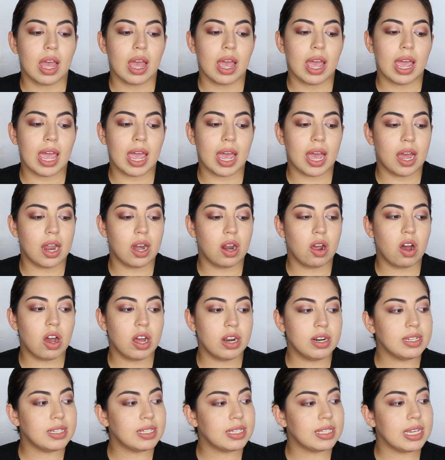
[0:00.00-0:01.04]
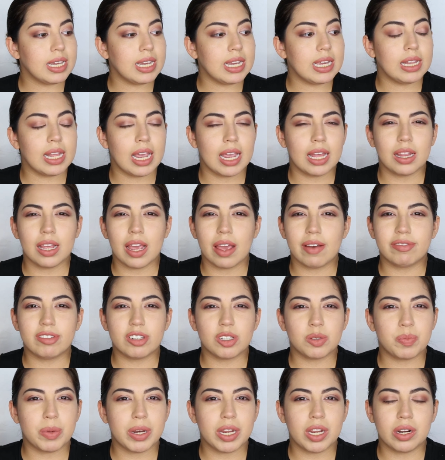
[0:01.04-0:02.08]
And honestly, lately I've
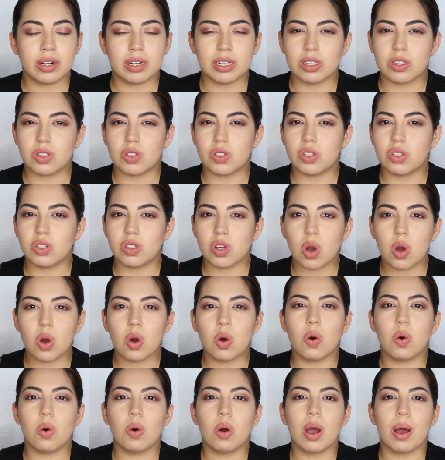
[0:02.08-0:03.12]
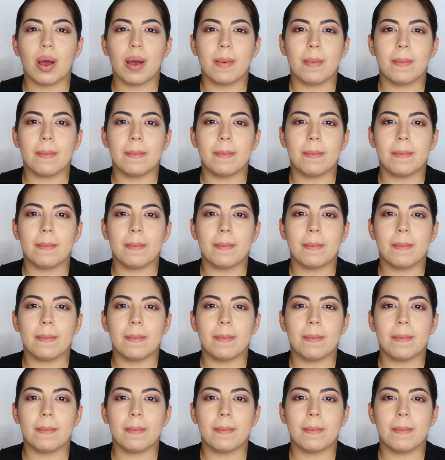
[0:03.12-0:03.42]
just been hearing so